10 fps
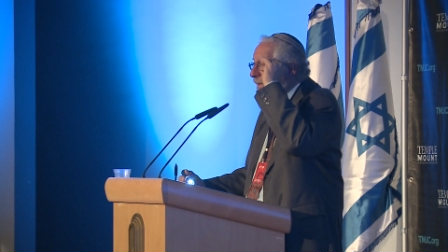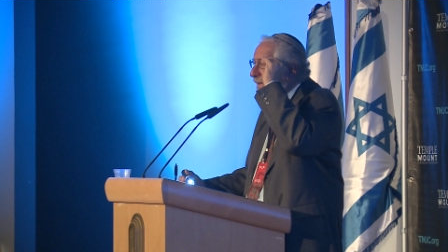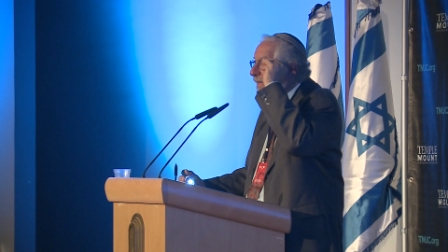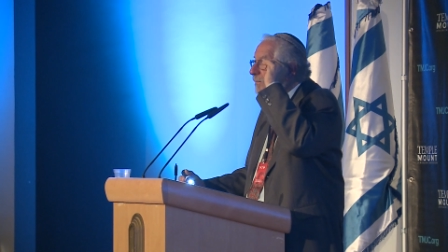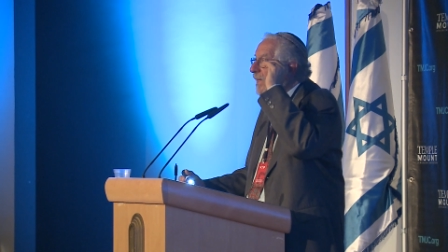to
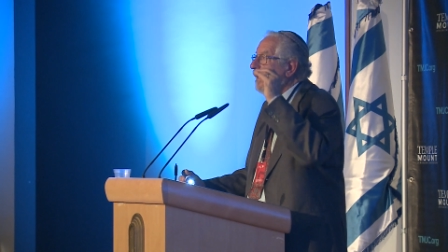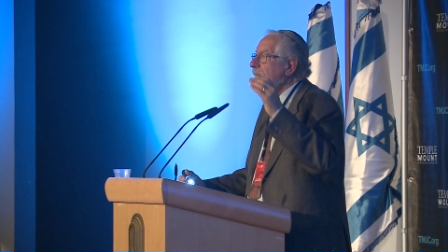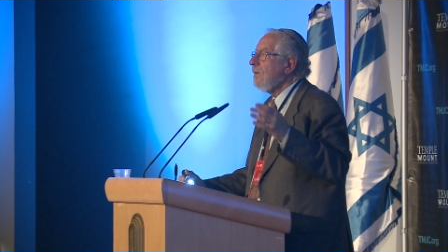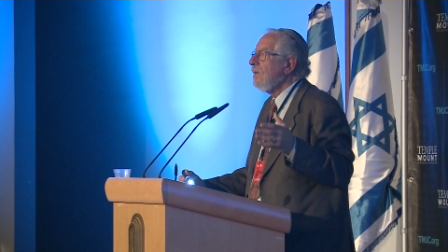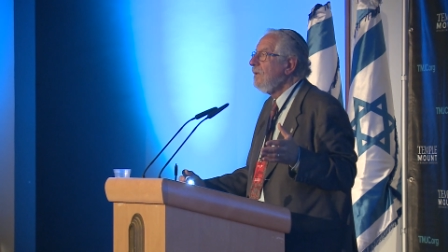think about it.
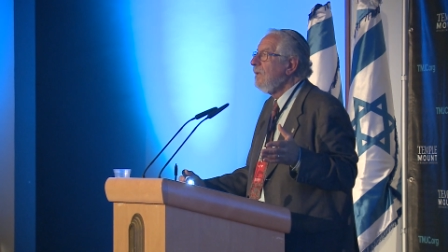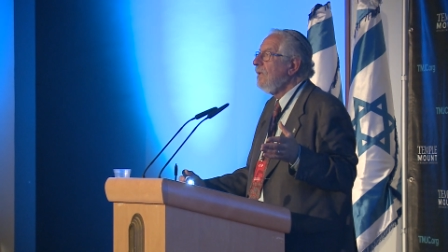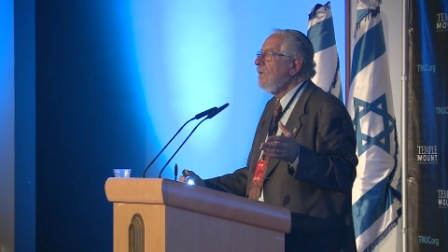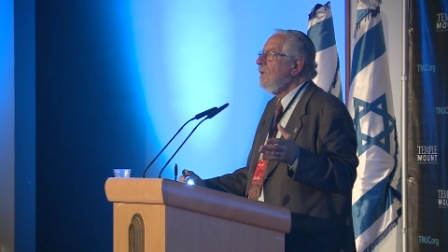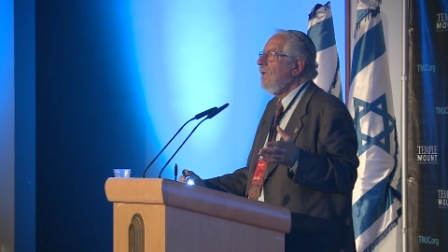
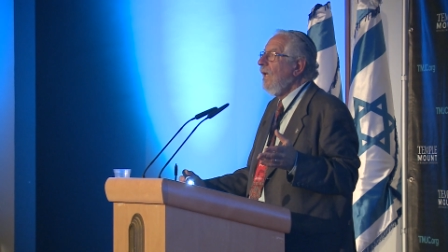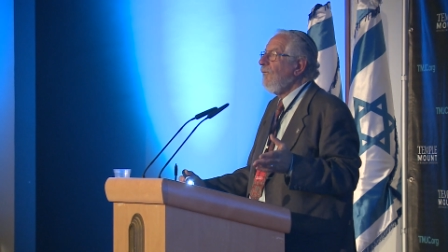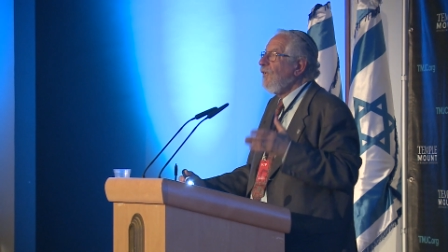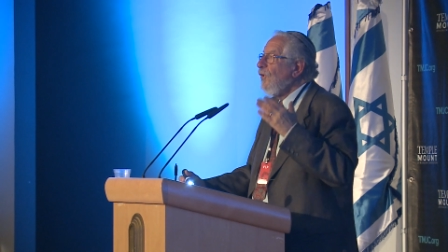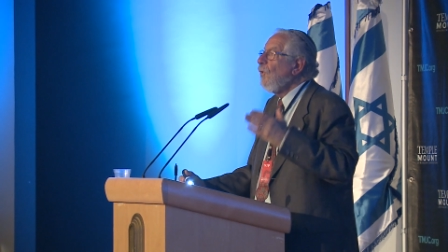
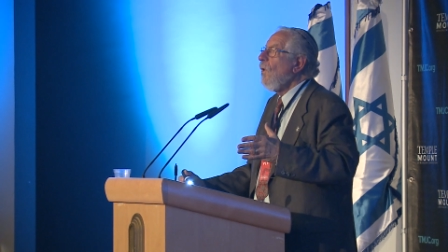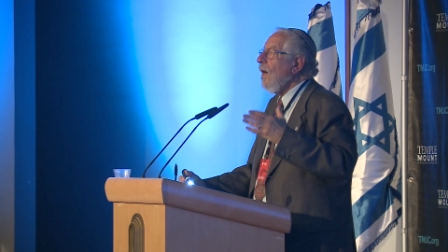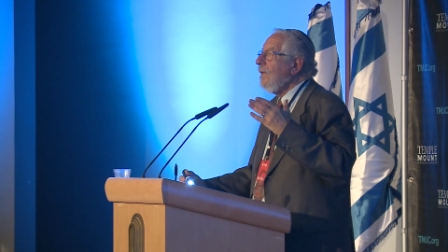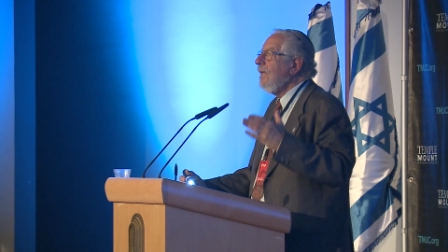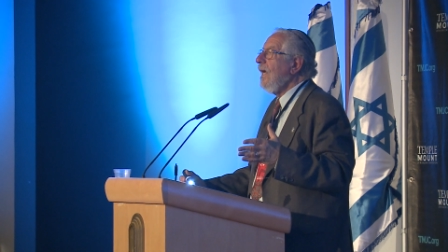If you
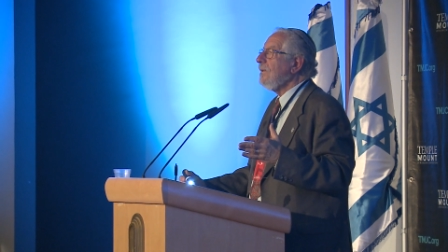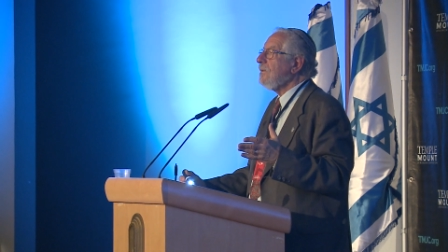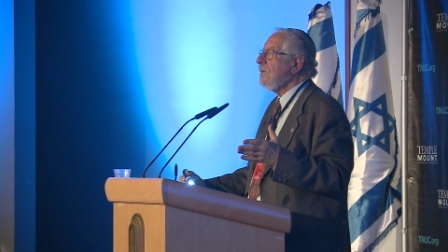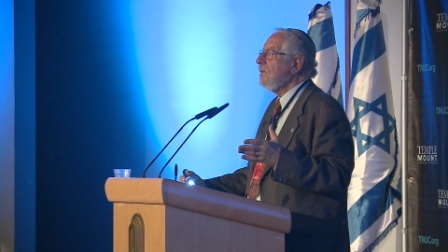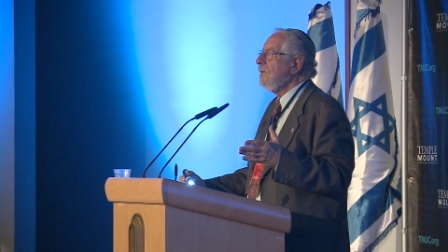are
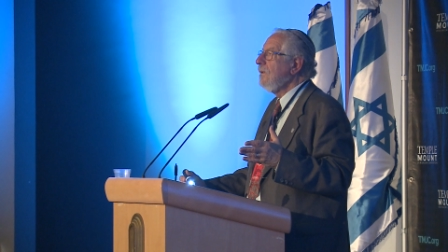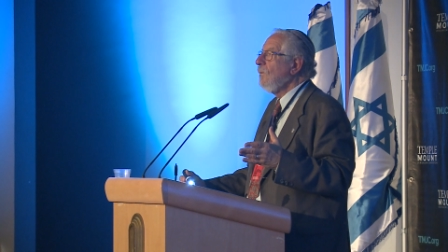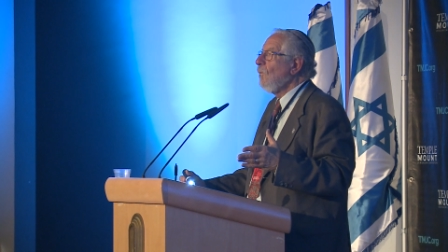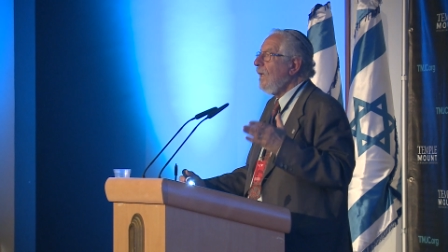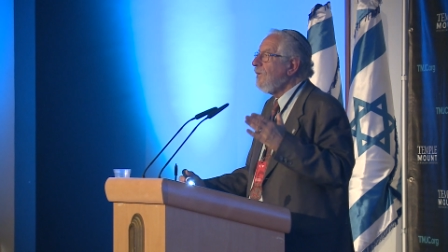not
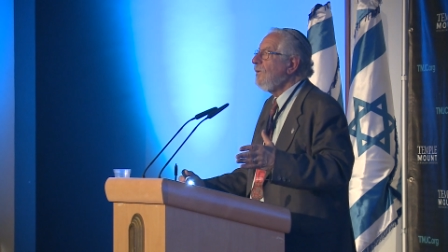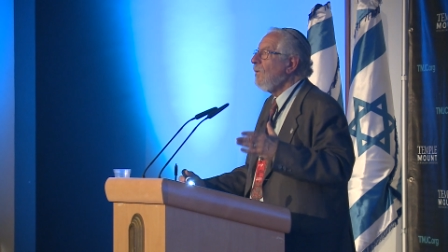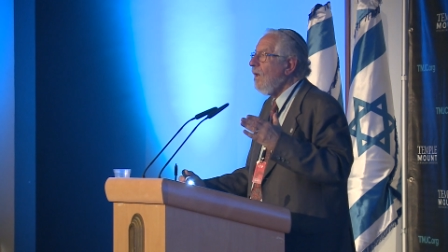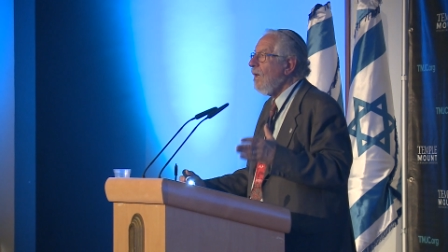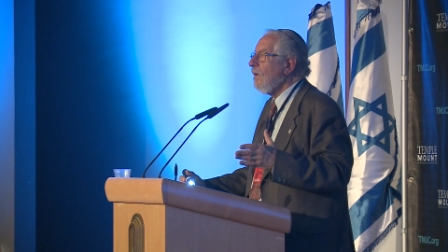what
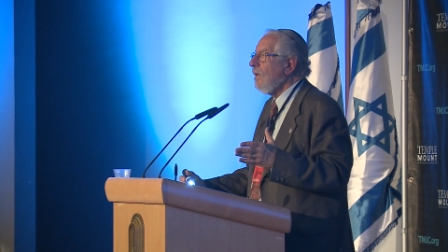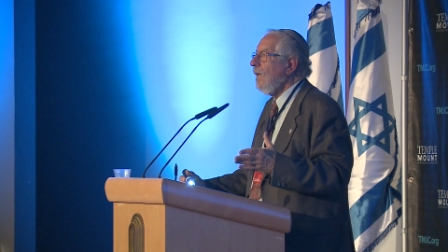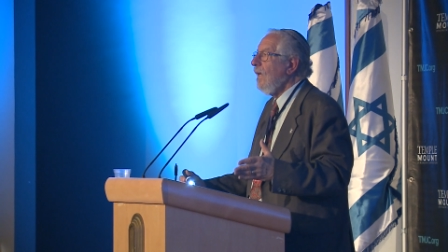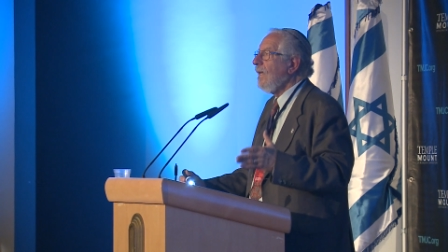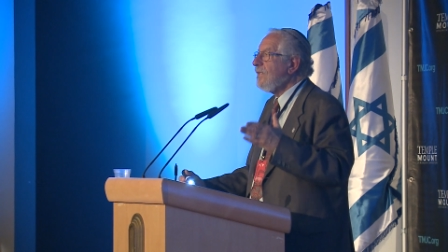you are,
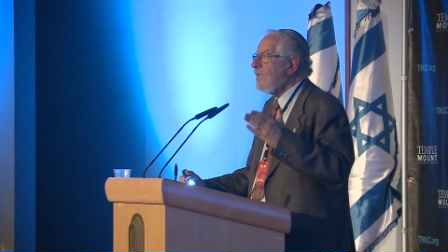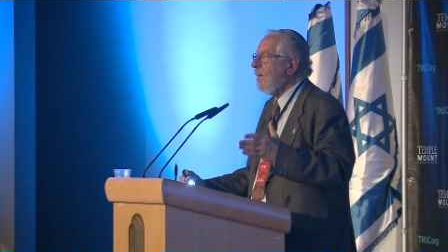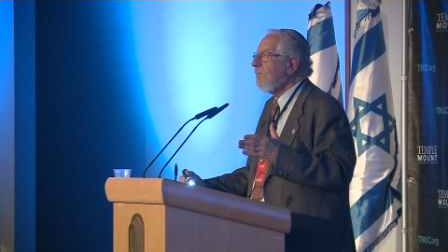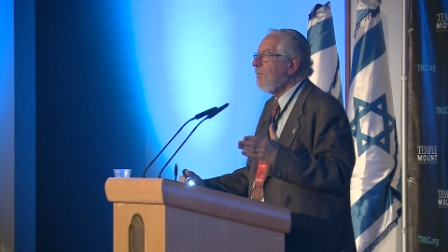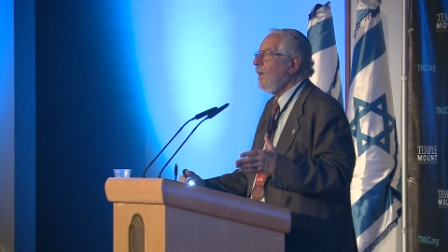
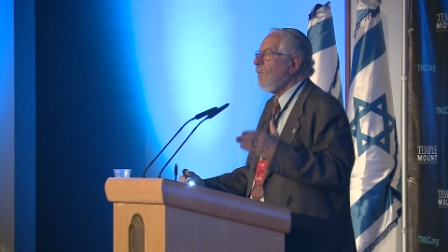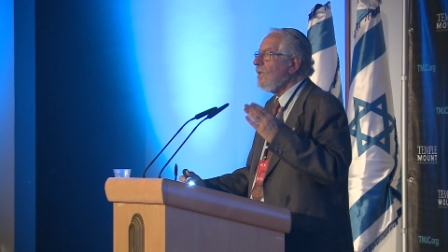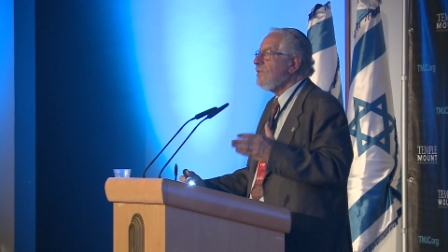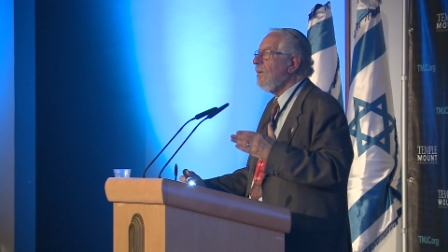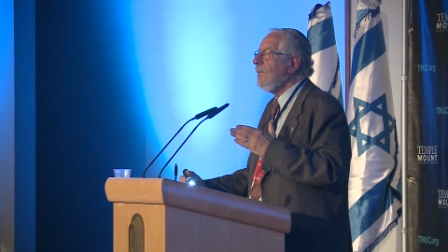except by
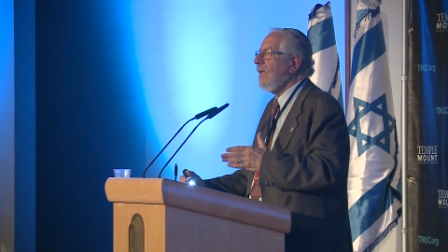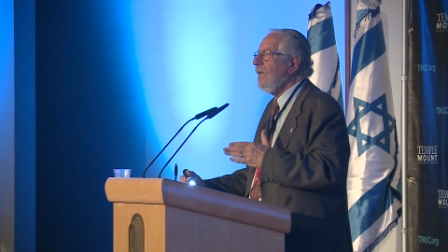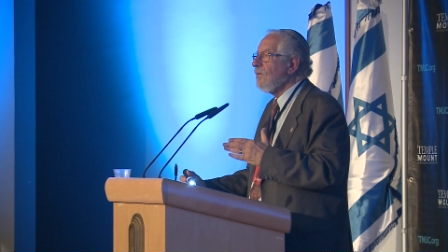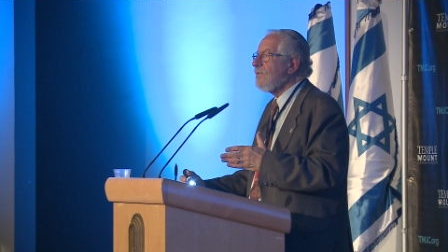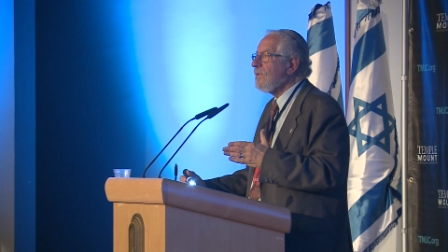what someone
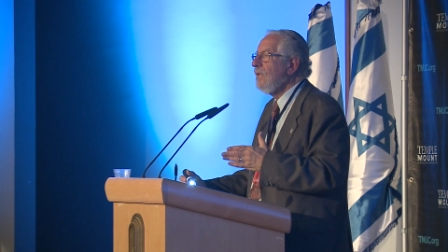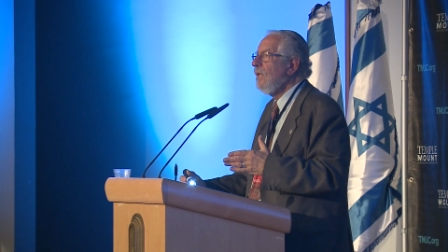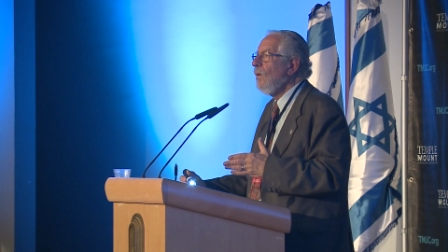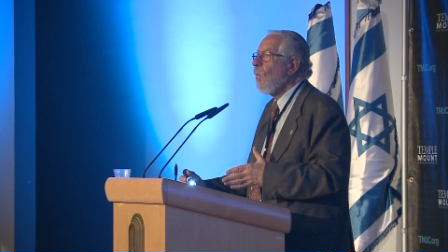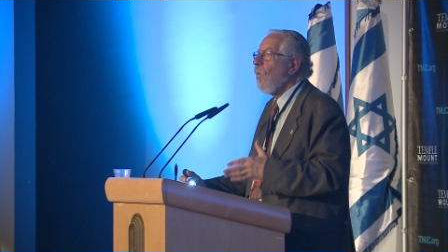else
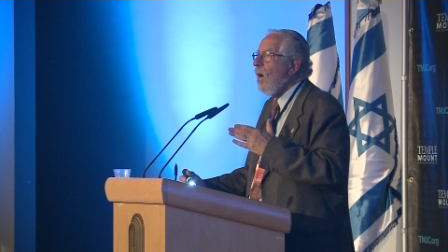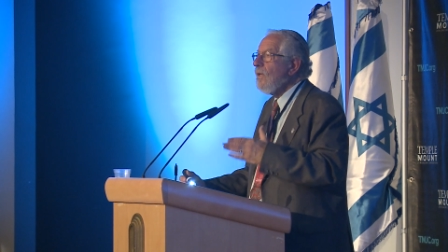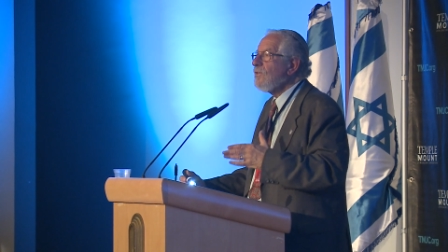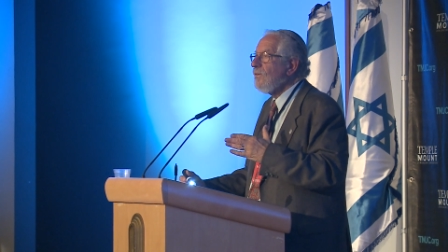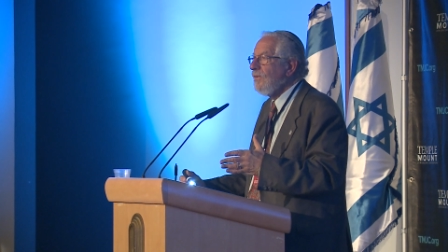
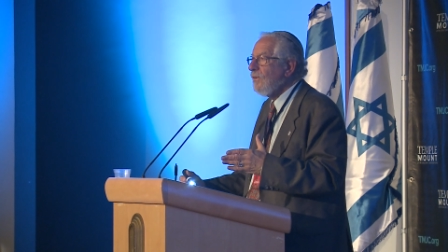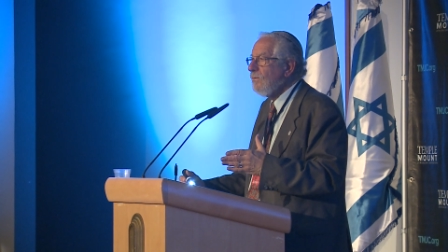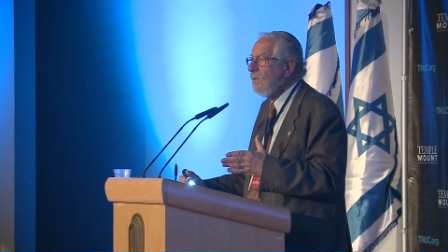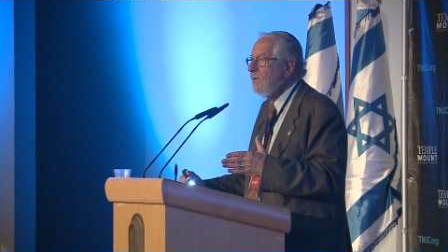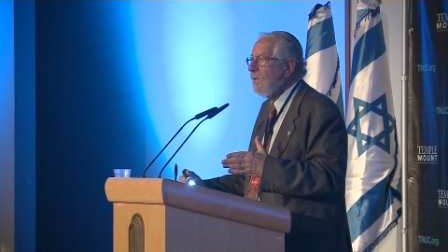wants of
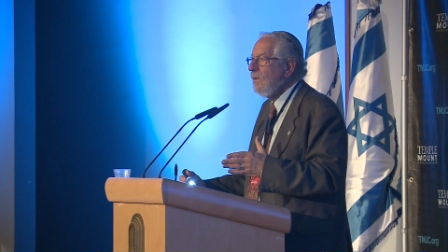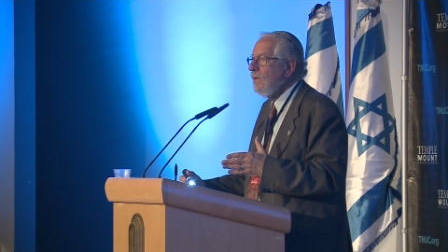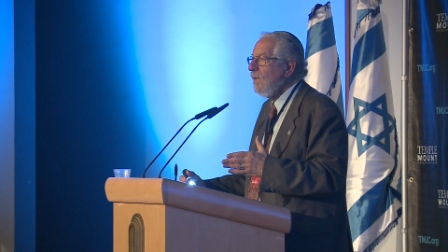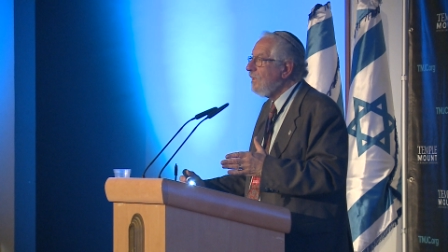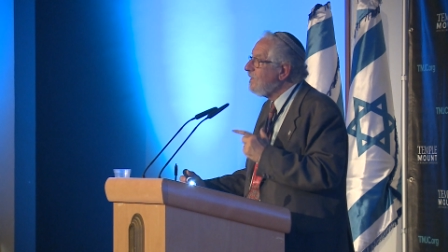you,
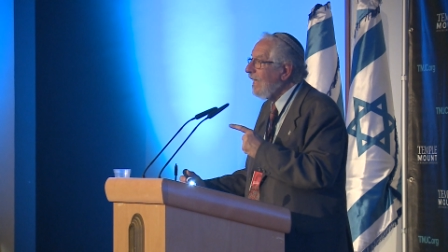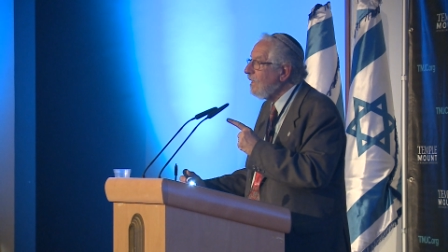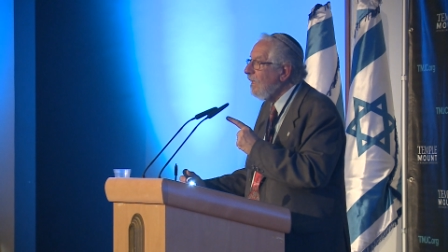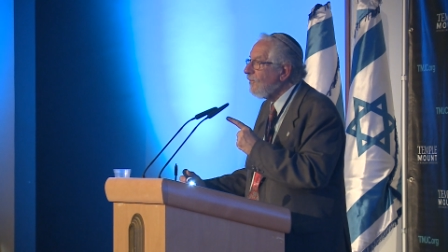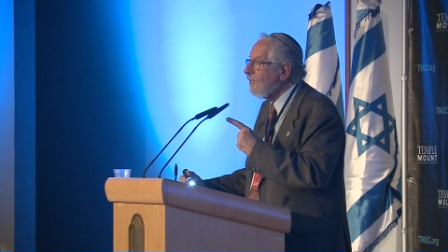it's not
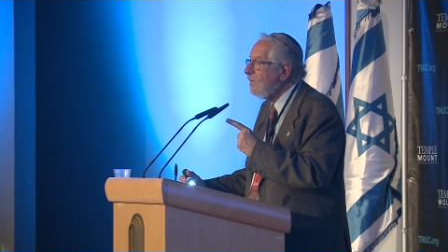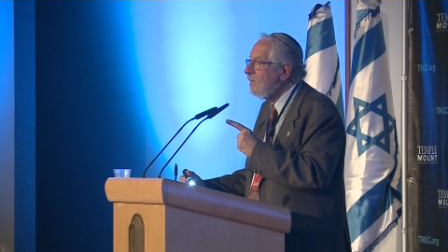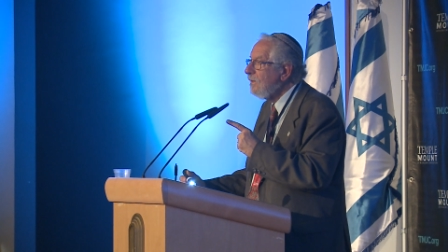enough.